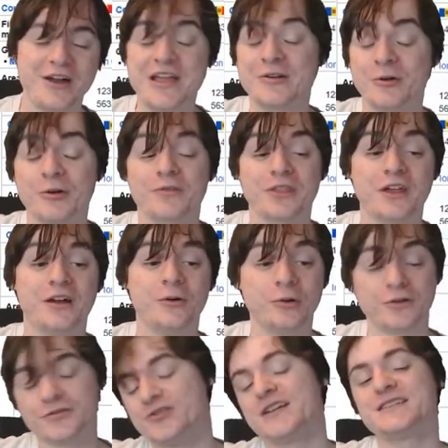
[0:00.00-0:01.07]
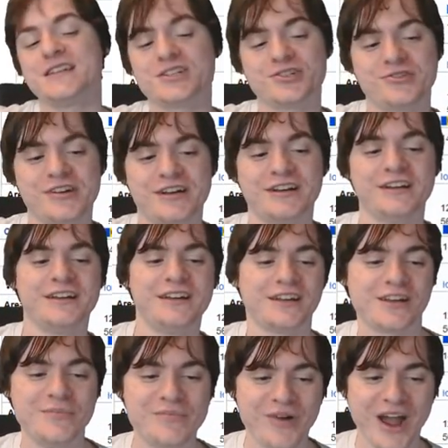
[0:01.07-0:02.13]
In all of Transnistria
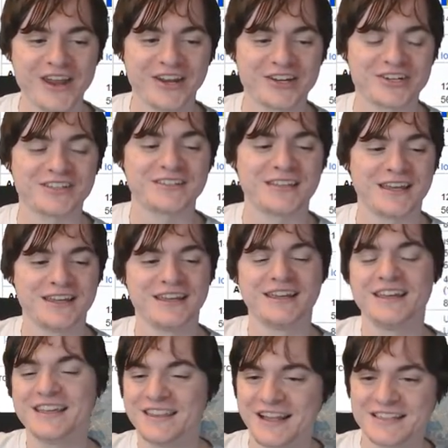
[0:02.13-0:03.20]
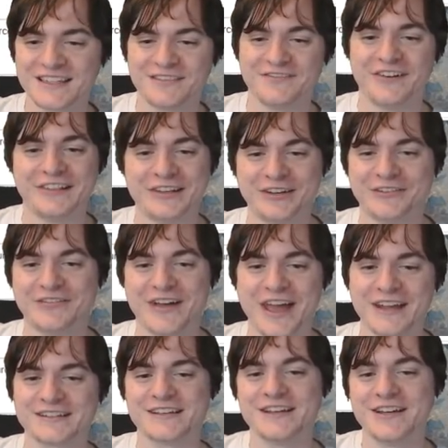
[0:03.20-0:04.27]
combined, I should say. That's a fun little
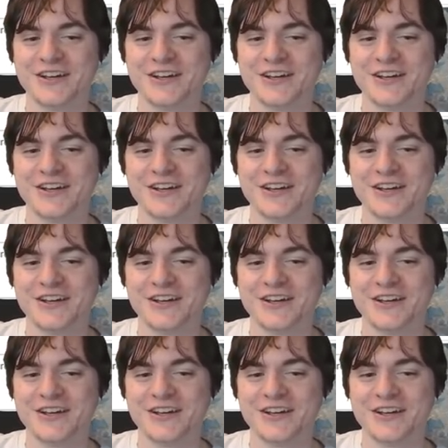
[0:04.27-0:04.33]
fact.